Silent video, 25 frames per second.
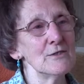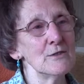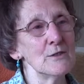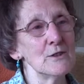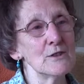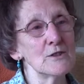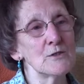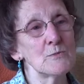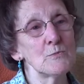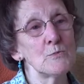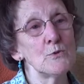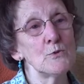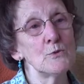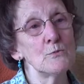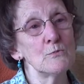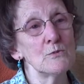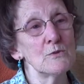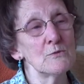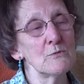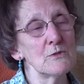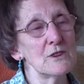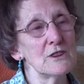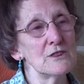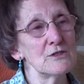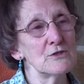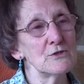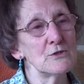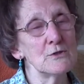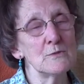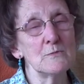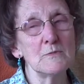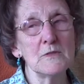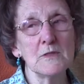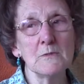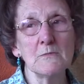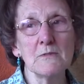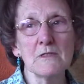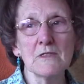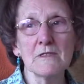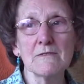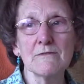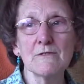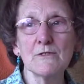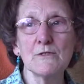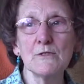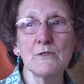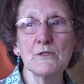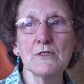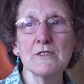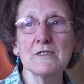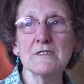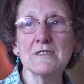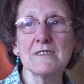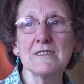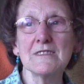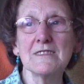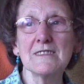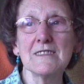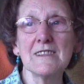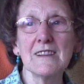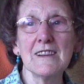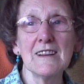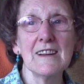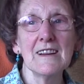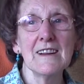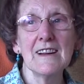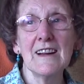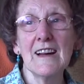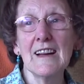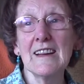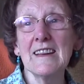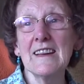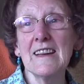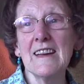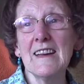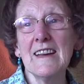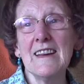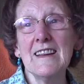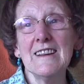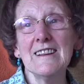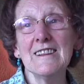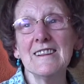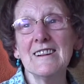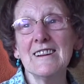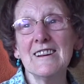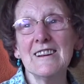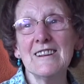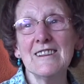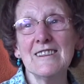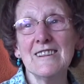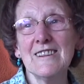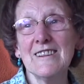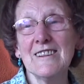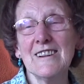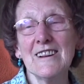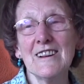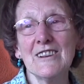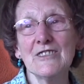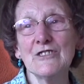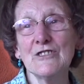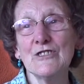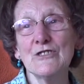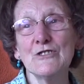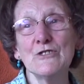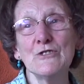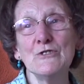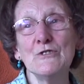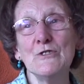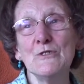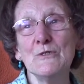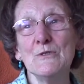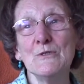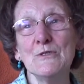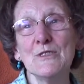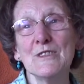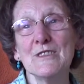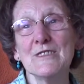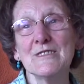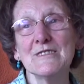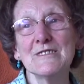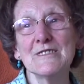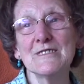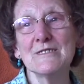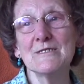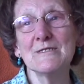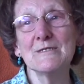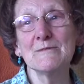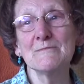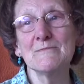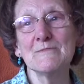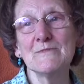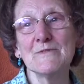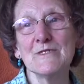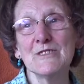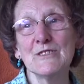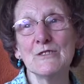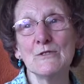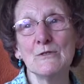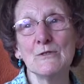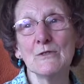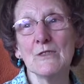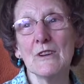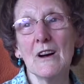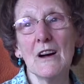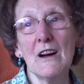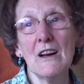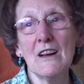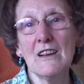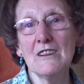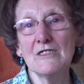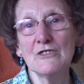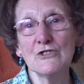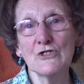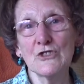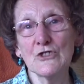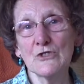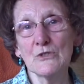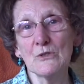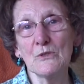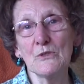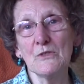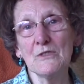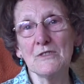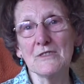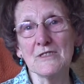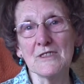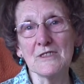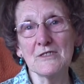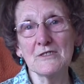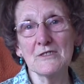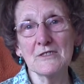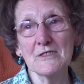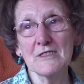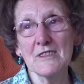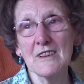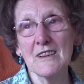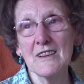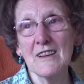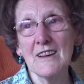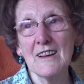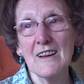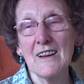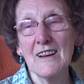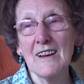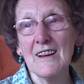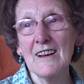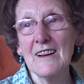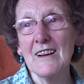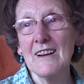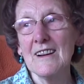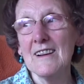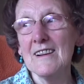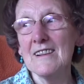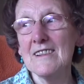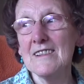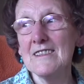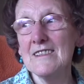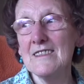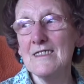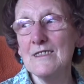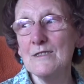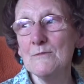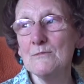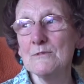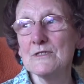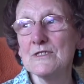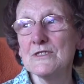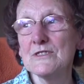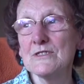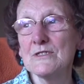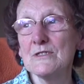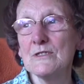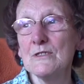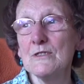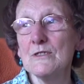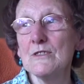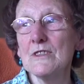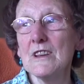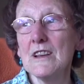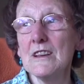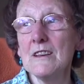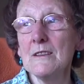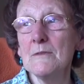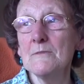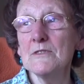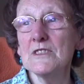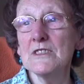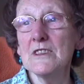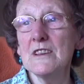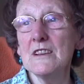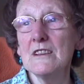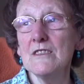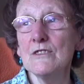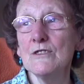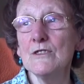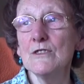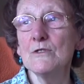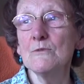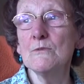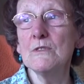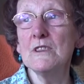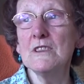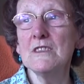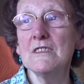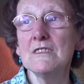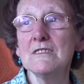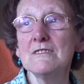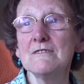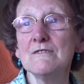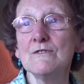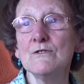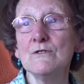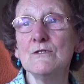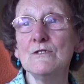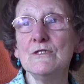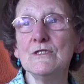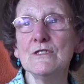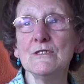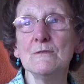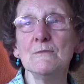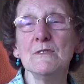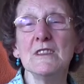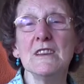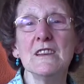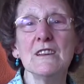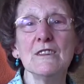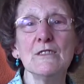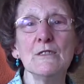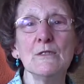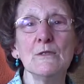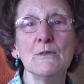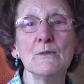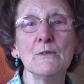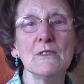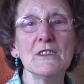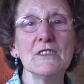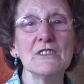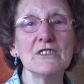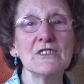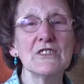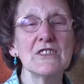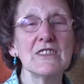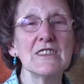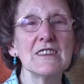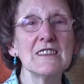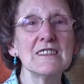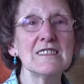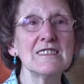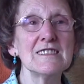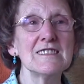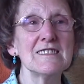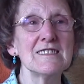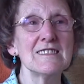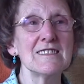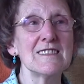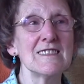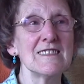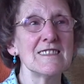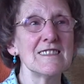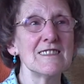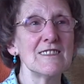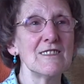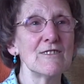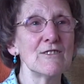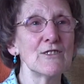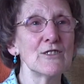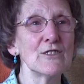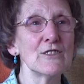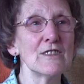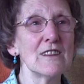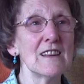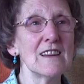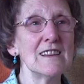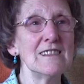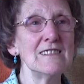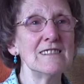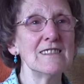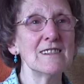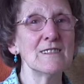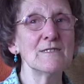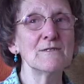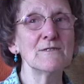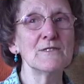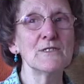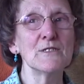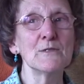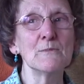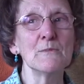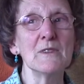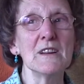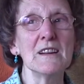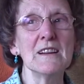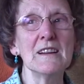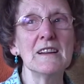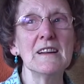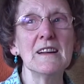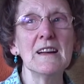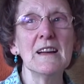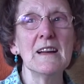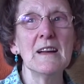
so I spoke with one or two people, of course, and again, I just knew that, you know, I hadn't sought this. And here was God, and I'm saying, God, what are you doing to me now? What is this that you've got lined up for me?